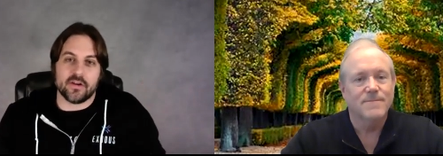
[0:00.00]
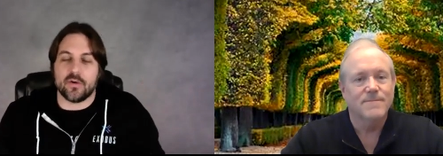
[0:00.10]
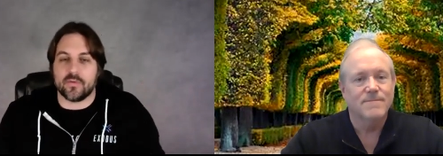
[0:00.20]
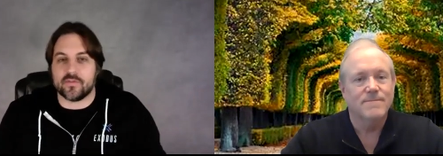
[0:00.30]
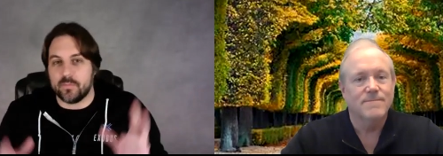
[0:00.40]
Speaker 1: know,
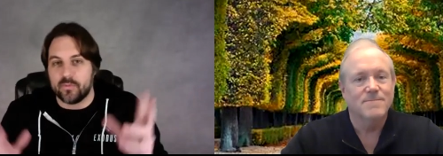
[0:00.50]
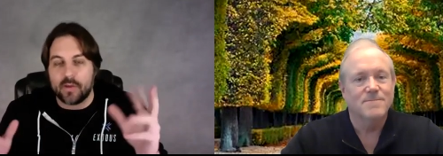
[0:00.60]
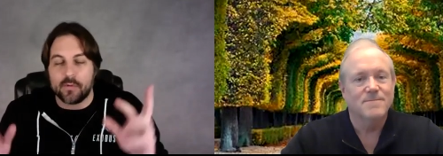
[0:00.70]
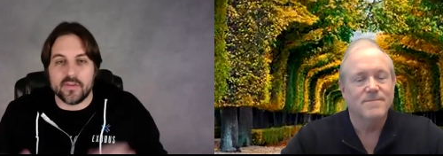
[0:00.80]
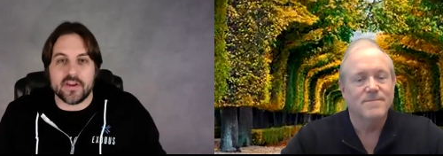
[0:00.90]
some
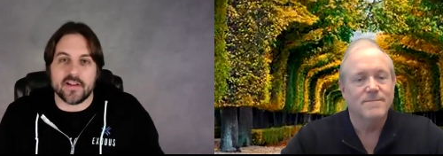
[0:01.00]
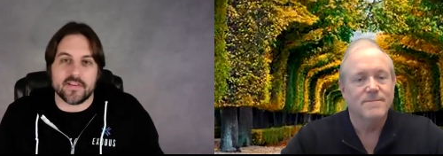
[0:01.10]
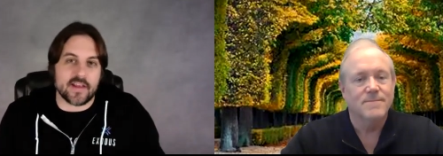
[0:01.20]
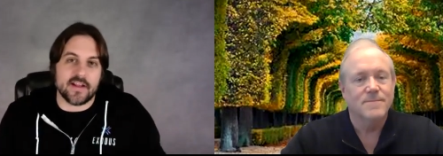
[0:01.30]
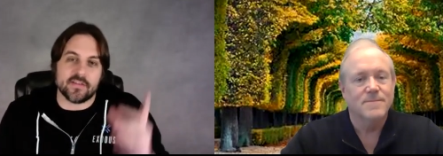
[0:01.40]
are in the United
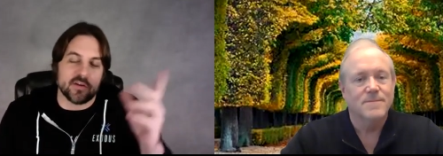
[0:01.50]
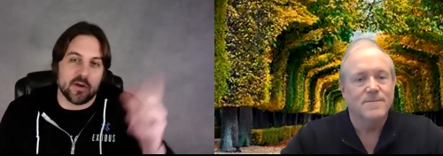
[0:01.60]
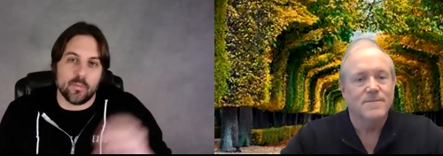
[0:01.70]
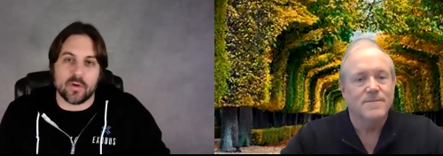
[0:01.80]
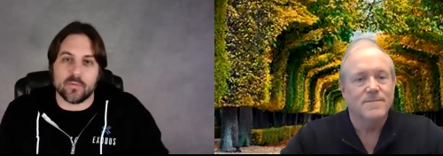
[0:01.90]
States and,
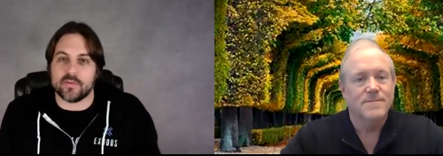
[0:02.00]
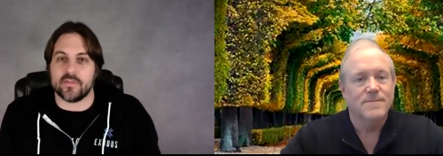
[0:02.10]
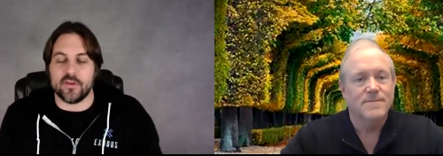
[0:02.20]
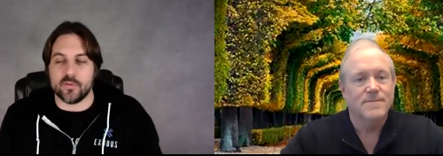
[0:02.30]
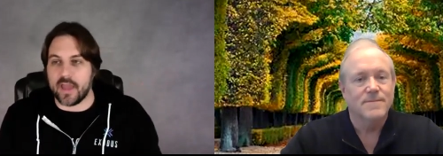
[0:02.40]
and one was in
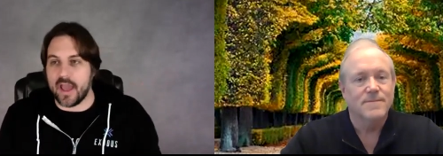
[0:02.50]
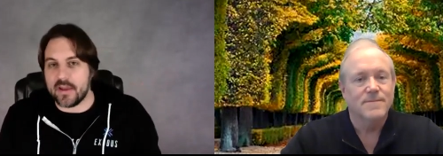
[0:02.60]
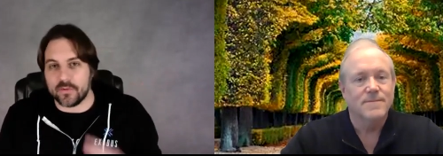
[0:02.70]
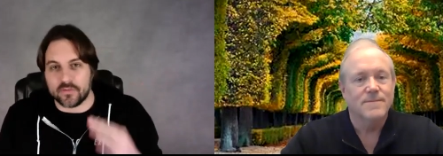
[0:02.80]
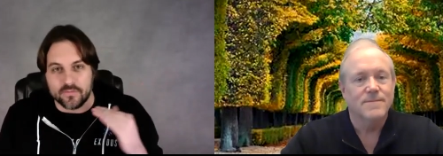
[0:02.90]
the UK. It
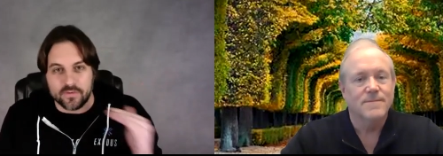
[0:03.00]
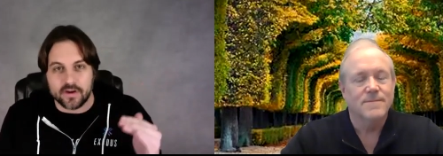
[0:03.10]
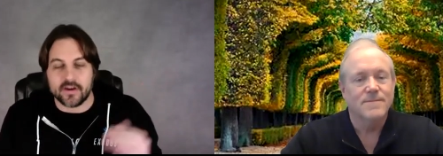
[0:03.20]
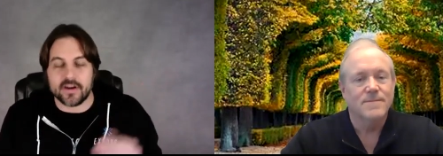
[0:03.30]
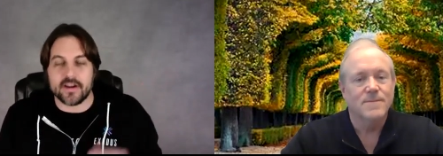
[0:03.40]
was a
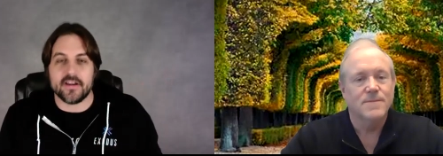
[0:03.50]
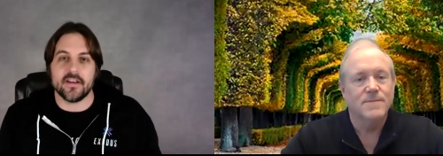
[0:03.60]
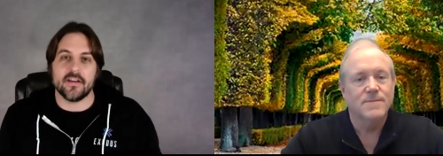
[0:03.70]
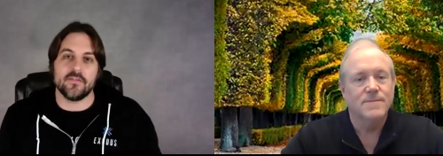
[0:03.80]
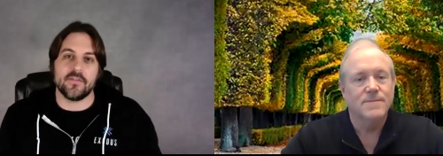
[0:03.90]
very,
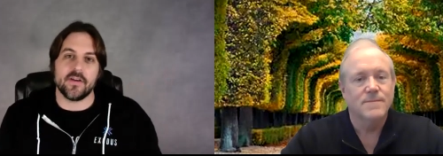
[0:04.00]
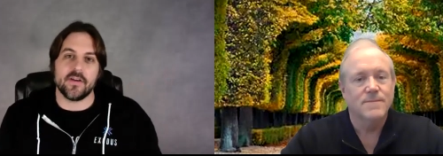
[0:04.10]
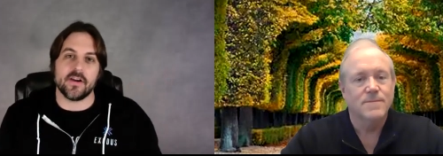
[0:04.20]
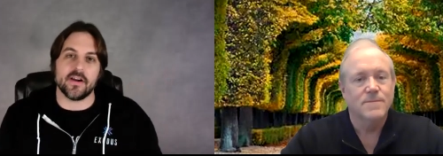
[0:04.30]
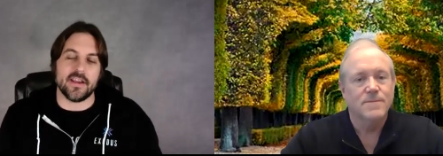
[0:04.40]

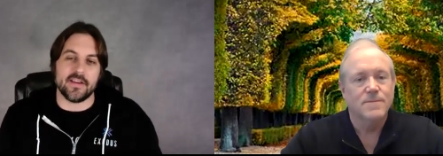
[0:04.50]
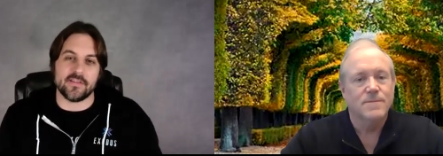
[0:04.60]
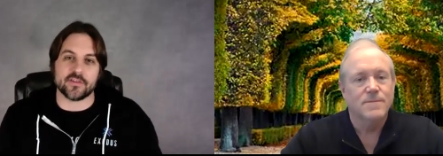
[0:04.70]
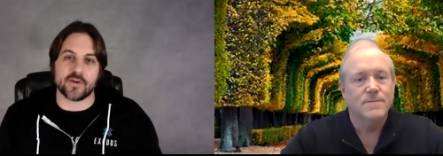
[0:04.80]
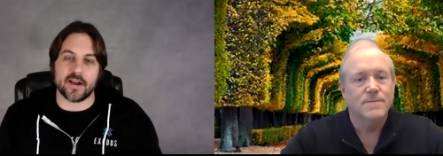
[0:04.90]
very
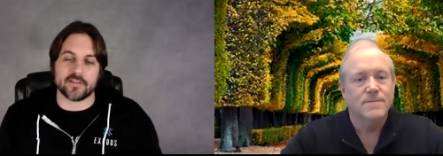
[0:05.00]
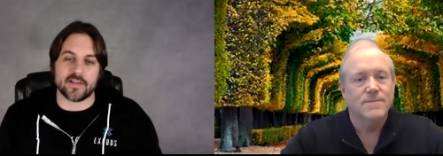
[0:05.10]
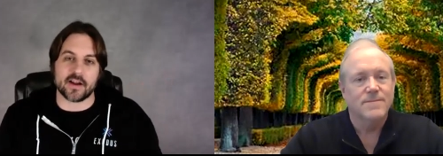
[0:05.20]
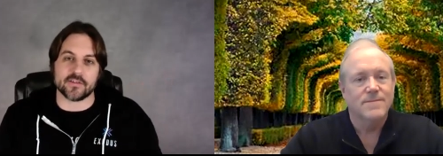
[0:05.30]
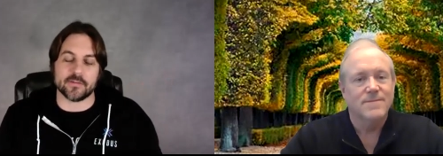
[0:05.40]
easy
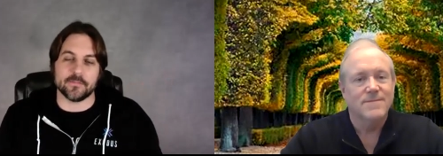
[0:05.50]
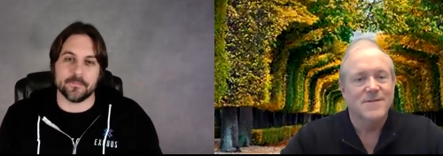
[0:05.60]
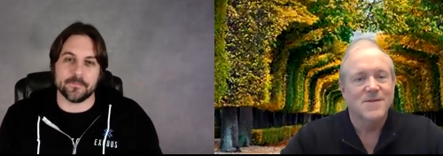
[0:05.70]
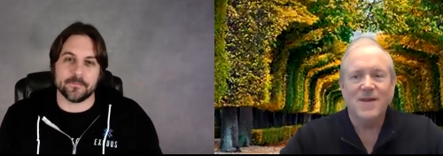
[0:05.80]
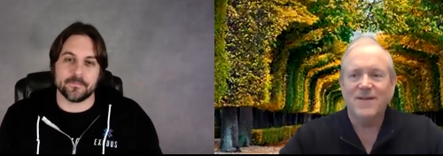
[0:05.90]
transaction.
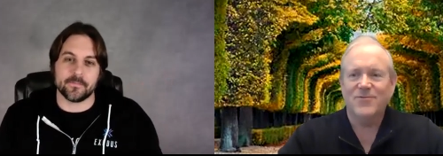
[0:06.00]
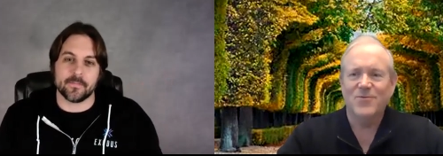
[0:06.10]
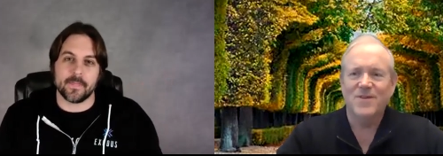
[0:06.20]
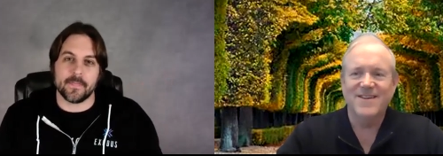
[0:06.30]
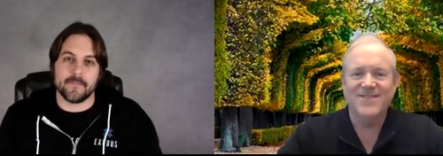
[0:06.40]
Speaker 2: That's
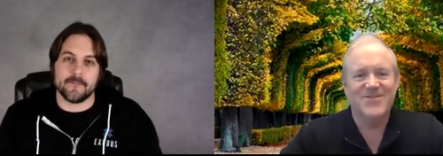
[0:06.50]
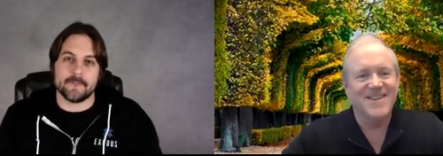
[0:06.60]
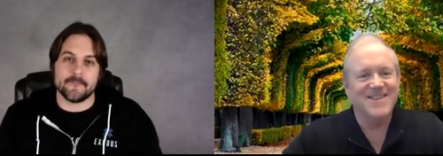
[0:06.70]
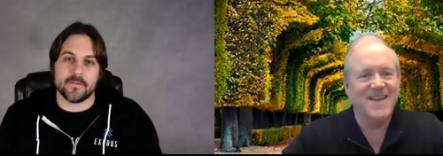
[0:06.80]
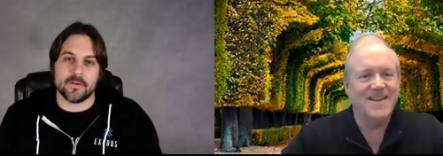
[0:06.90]
really
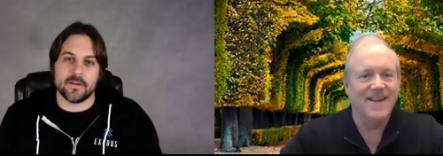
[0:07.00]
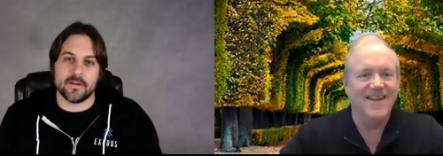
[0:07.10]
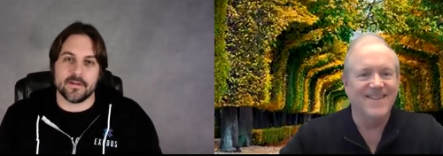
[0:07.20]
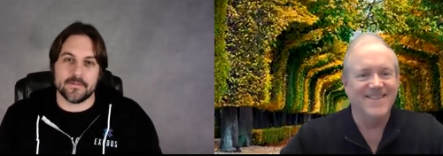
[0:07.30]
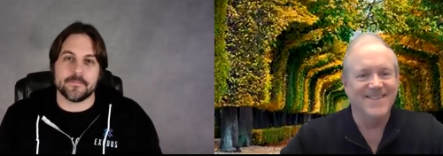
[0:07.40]
interesting. And,
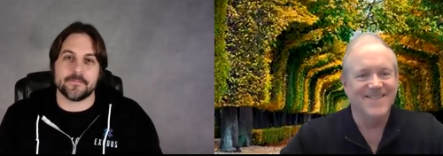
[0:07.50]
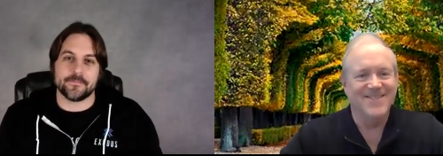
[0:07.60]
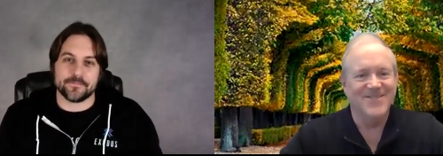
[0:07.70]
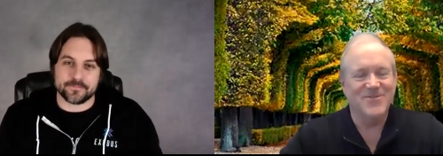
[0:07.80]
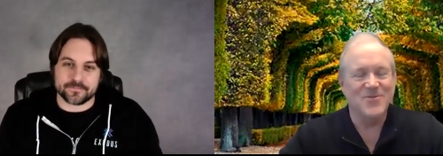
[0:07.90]
and
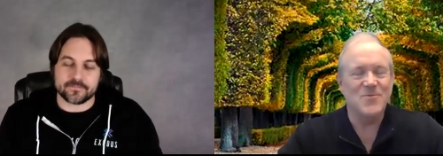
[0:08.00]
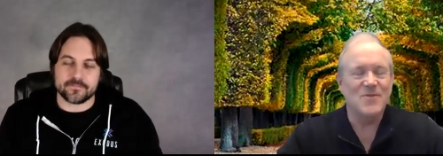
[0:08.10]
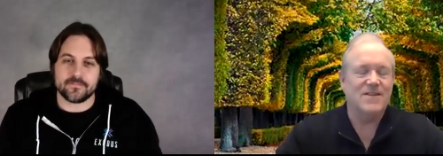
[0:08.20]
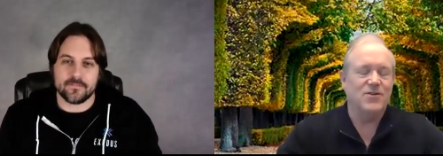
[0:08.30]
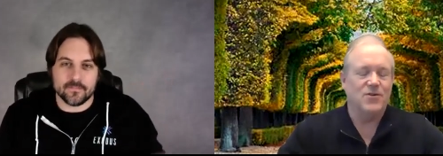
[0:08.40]

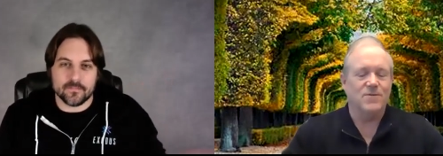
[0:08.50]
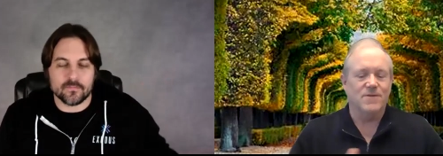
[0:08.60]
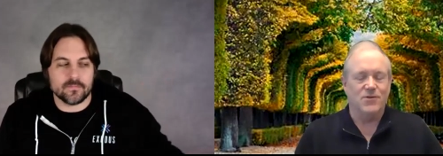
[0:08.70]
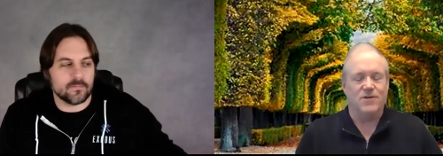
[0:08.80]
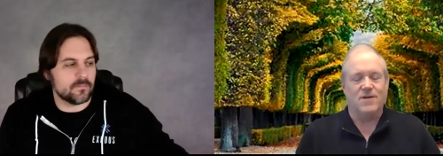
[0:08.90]
so
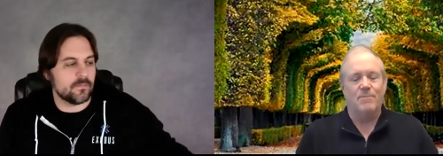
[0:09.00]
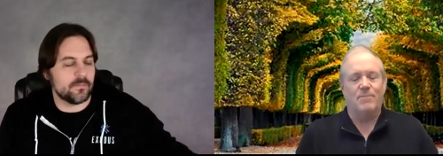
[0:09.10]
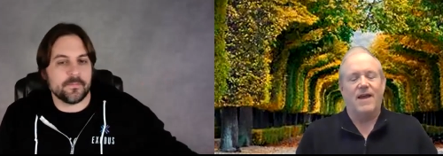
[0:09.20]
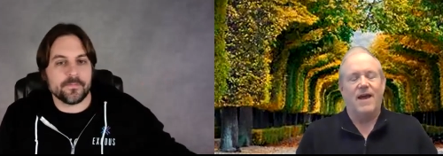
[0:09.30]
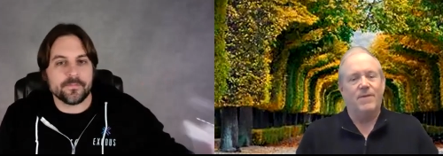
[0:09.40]
your, your
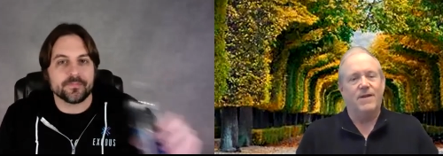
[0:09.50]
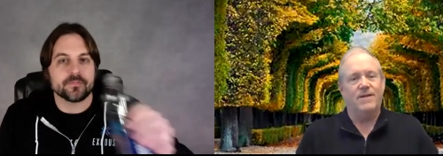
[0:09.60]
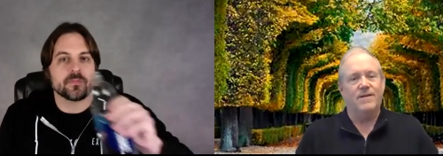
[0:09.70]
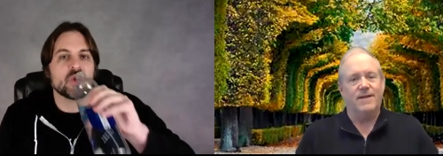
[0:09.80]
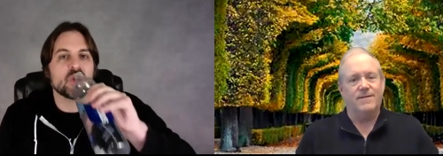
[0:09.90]
company, how
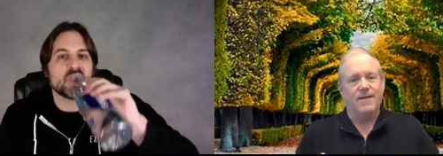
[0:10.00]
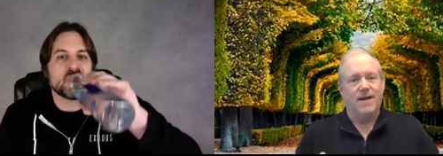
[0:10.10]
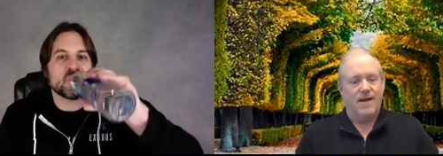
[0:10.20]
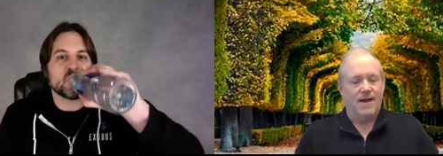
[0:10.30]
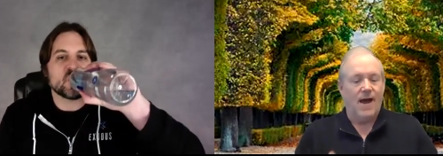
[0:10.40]
many, like
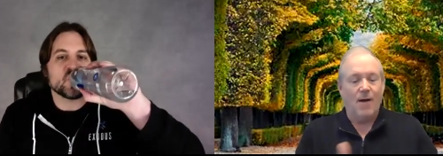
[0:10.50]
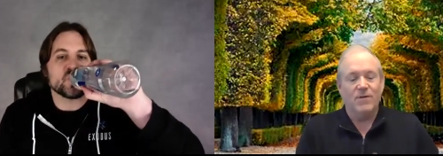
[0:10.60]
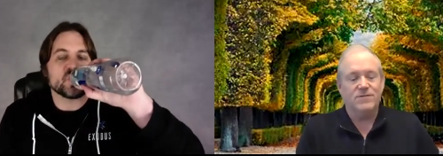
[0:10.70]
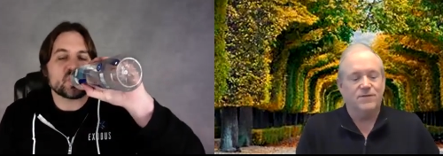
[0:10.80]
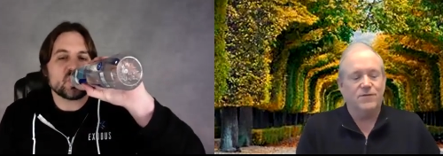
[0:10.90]
how
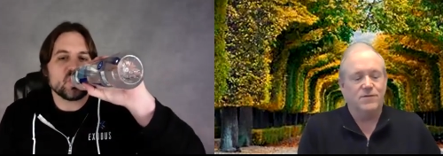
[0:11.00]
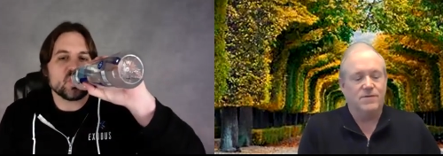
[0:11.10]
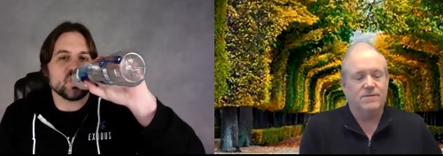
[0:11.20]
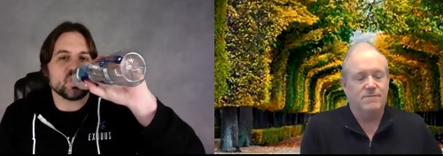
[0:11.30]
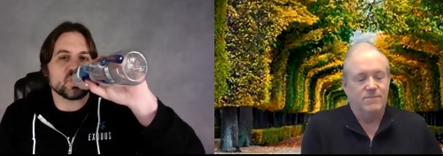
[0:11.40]
much of
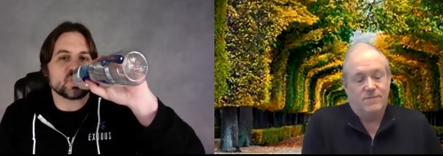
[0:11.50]
your